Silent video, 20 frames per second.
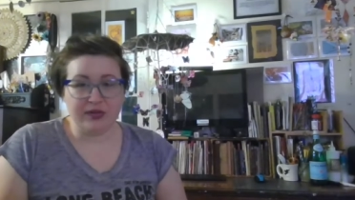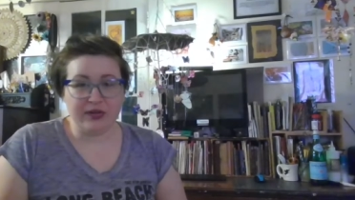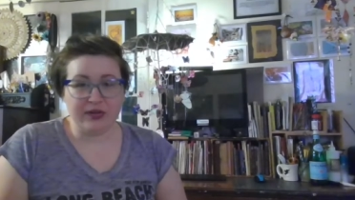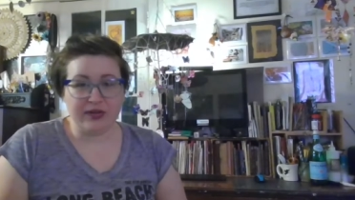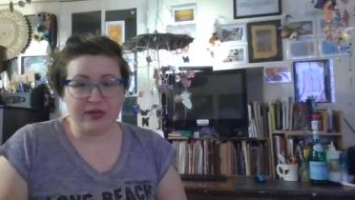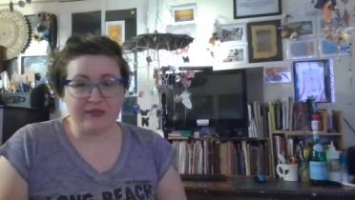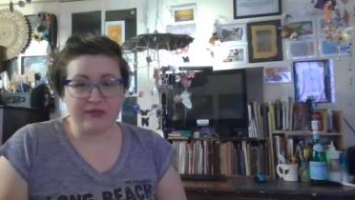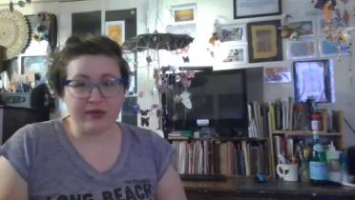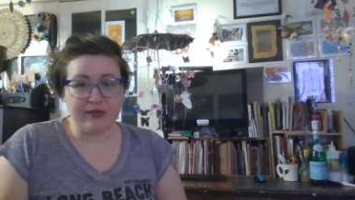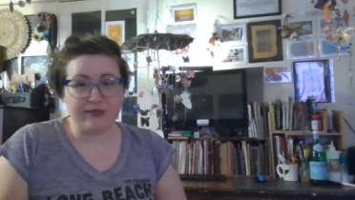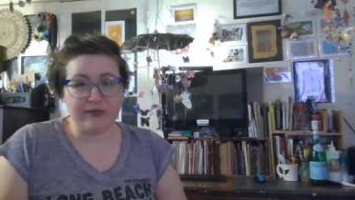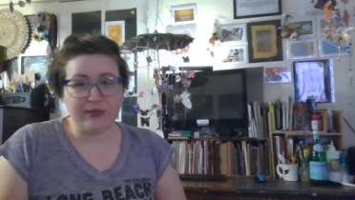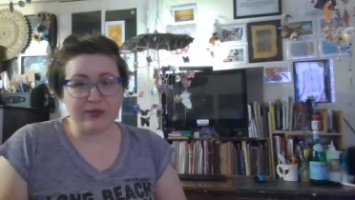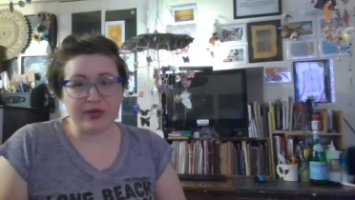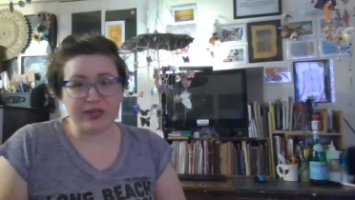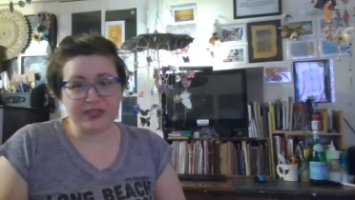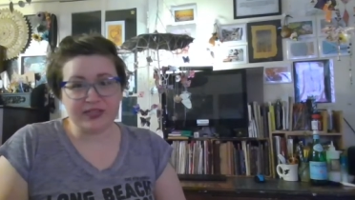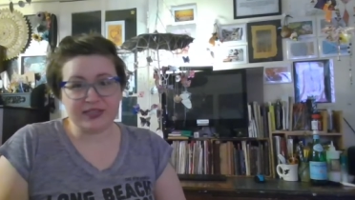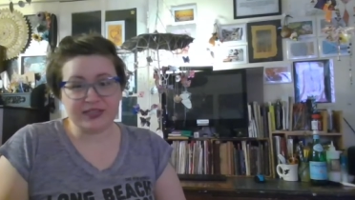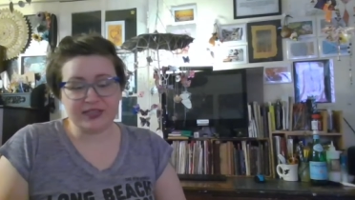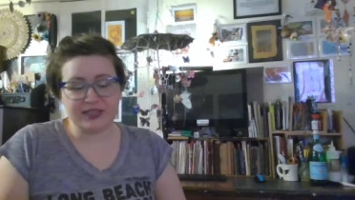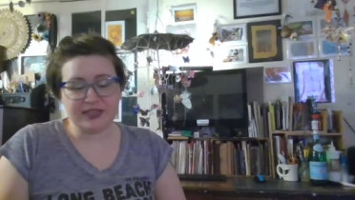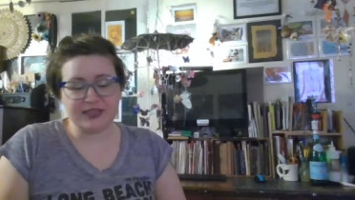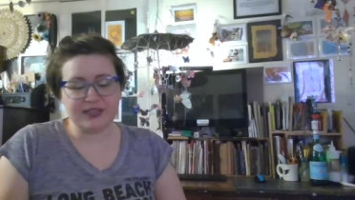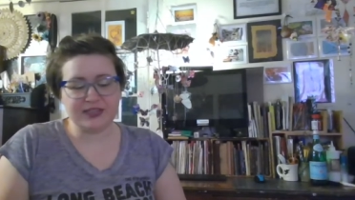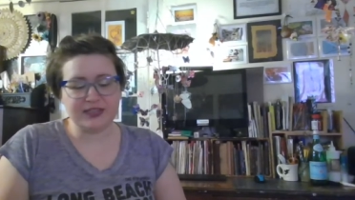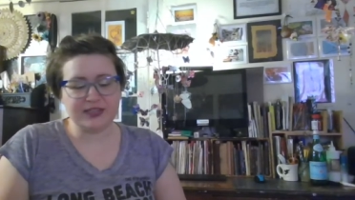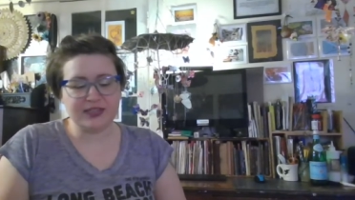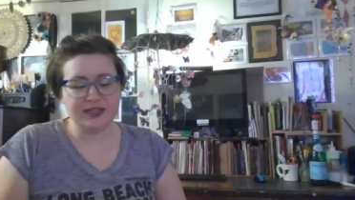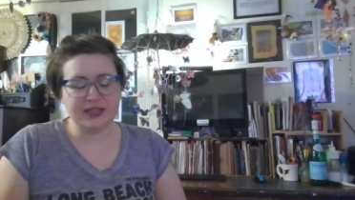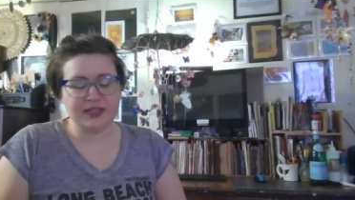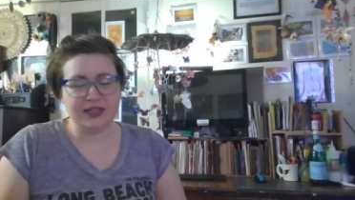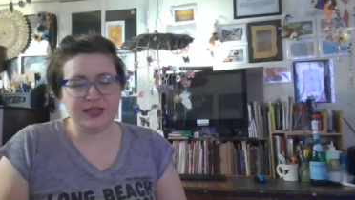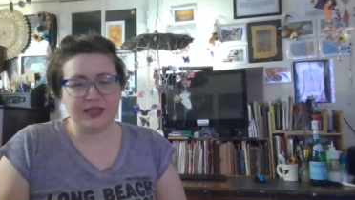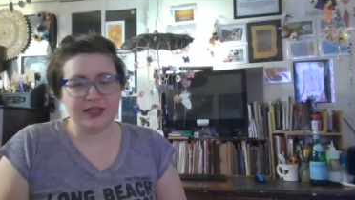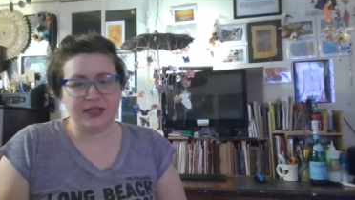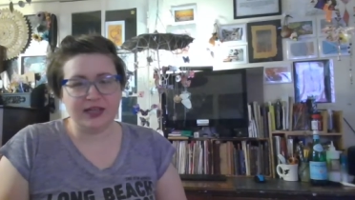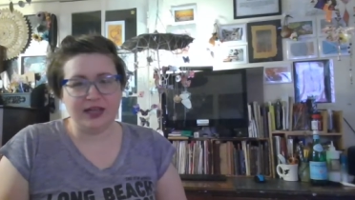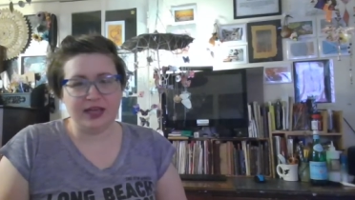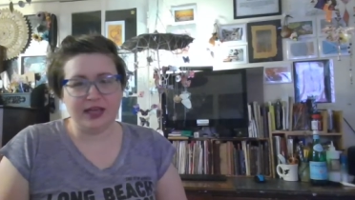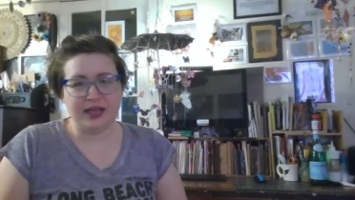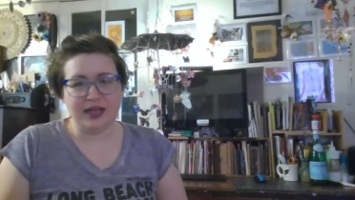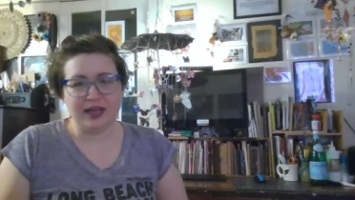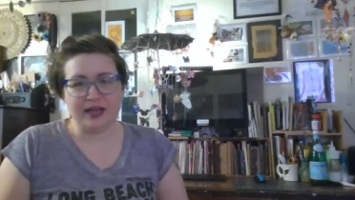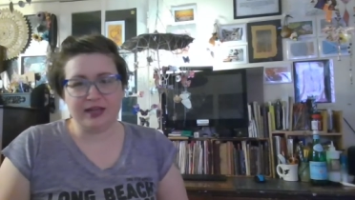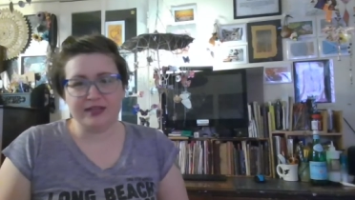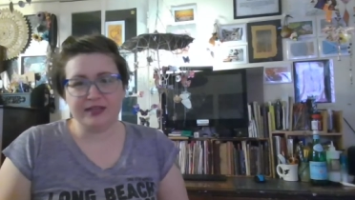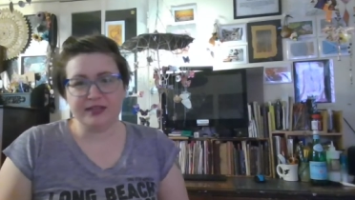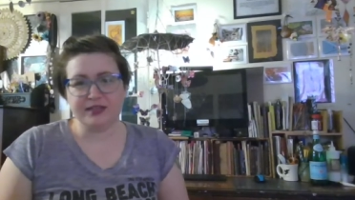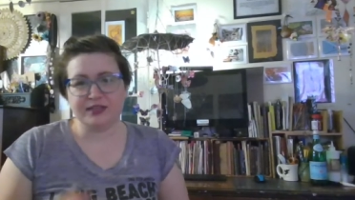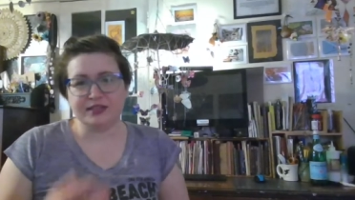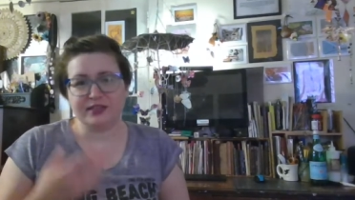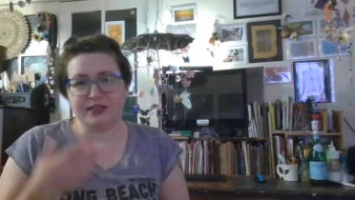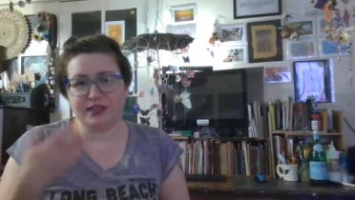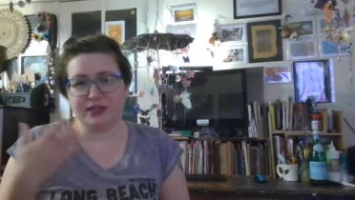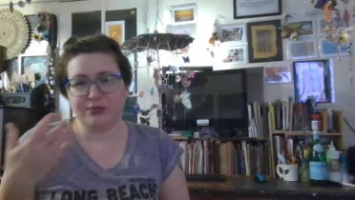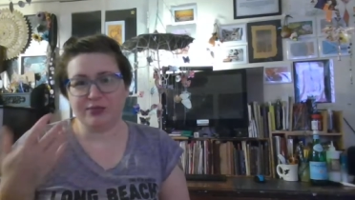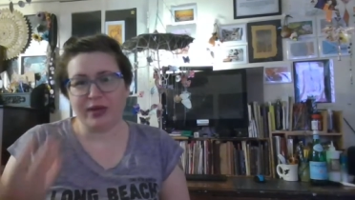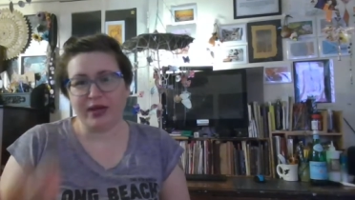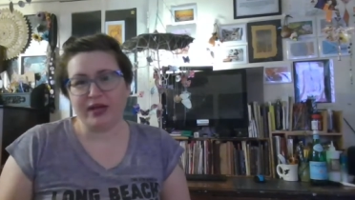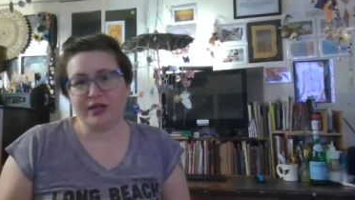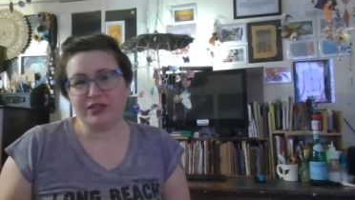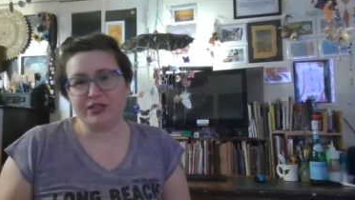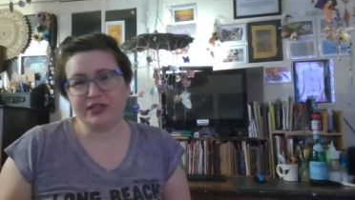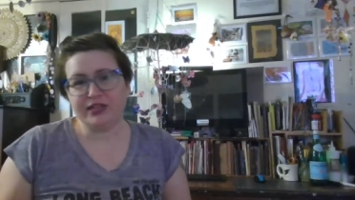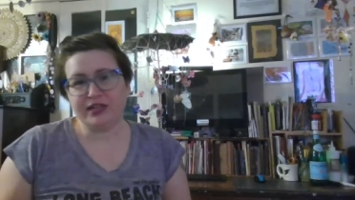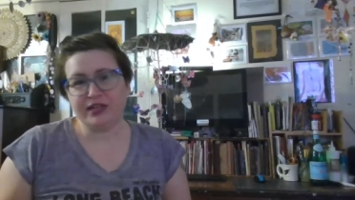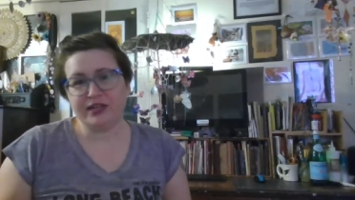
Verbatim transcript: of our voices and imagining